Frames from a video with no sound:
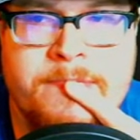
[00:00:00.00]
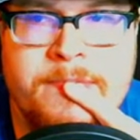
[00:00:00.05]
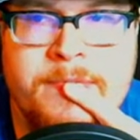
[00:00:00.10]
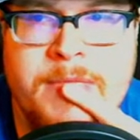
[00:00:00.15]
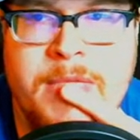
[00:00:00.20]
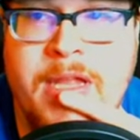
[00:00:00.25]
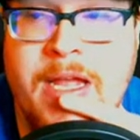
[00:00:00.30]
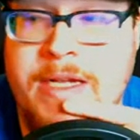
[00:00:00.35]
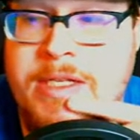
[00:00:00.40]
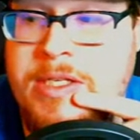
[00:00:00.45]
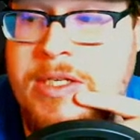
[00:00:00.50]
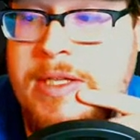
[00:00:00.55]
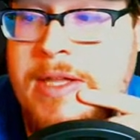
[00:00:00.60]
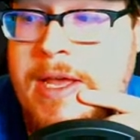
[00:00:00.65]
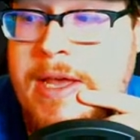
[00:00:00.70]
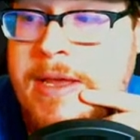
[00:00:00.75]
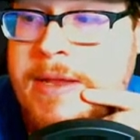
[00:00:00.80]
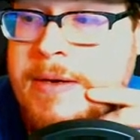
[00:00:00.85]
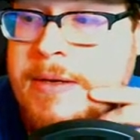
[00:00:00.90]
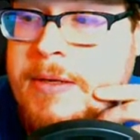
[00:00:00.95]
Lots of
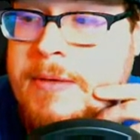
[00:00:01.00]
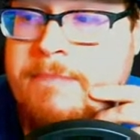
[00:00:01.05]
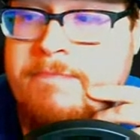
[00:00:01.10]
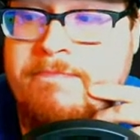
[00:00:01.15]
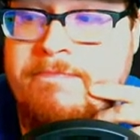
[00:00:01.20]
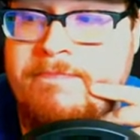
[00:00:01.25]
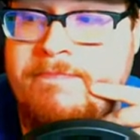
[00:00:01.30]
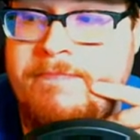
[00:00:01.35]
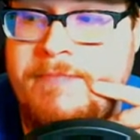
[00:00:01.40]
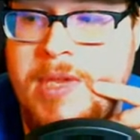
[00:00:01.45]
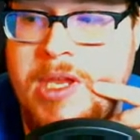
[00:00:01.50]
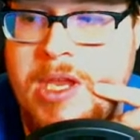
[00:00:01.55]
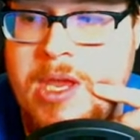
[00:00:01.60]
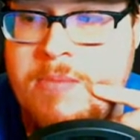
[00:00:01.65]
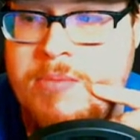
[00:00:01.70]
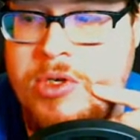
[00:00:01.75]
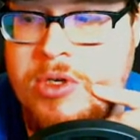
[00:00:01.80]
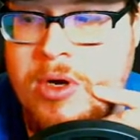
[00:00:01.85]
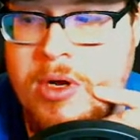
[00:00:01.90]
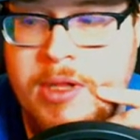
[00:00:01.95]
land. I keep
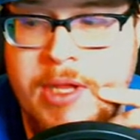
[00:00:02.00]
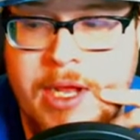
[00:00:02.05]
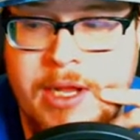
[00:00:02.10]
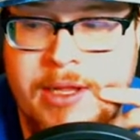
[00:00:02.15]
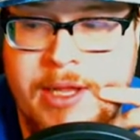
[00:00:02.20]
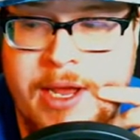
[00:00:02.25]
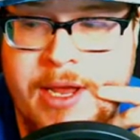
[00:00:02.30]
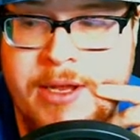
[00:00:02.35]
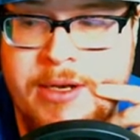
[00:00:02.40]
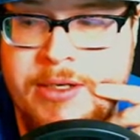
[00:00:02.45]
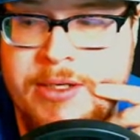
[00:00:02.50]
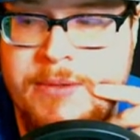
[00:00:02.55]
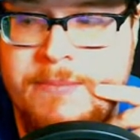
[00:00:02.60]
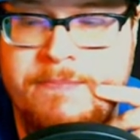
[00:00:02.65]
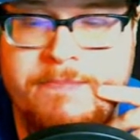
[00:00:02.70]
drawing that land.